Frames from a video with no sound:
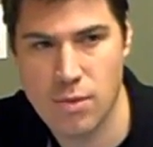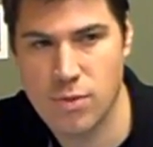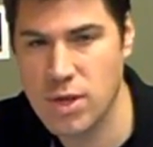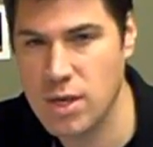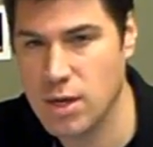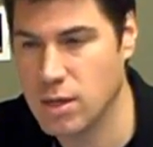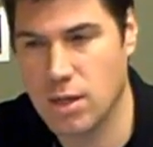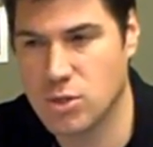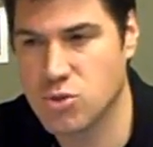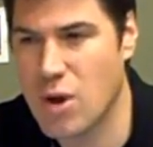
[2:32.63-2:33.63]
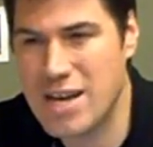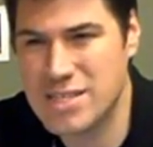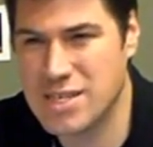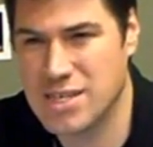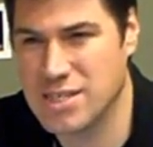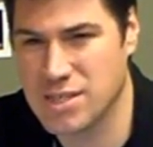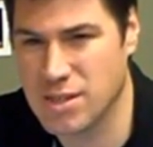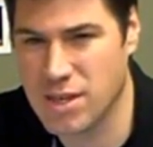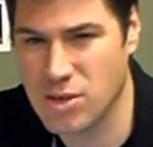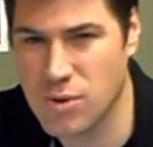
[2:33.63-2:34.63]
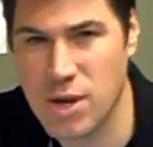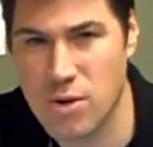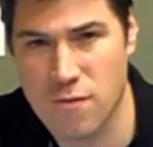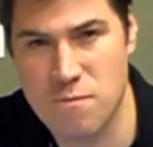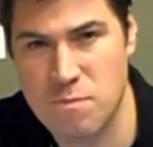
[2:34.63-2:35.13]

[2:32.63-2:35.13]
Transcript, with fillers: the atrocities that you hear of